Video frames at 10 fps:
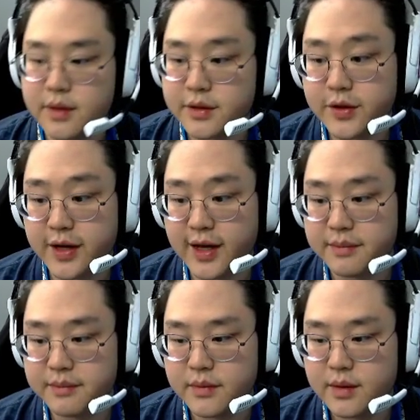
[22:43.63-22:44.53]
So yeah,
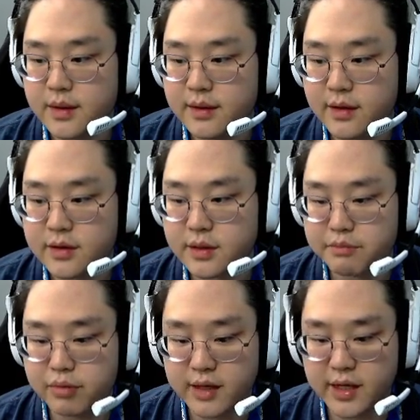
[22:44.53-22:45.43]
that was a
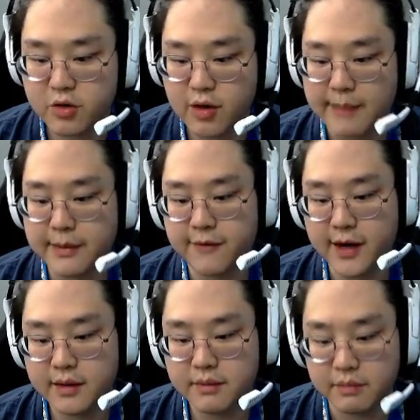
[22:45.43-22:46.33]
pretty crappy
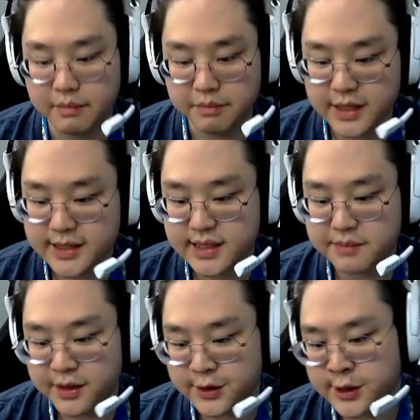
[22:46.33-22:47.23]
fight, but
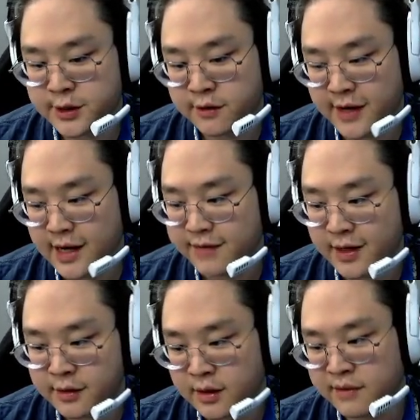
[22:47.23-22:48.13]
because I survived, I
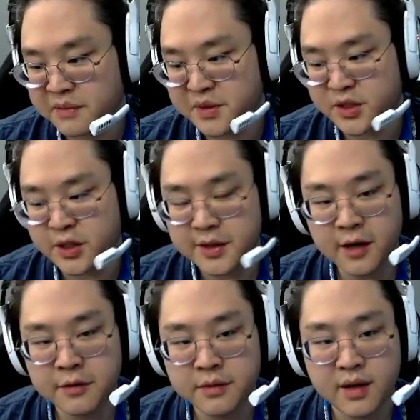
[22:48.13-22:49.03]
didn't give up the
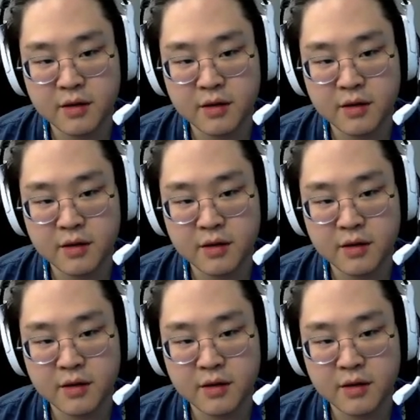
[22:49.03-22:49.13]
shutdown.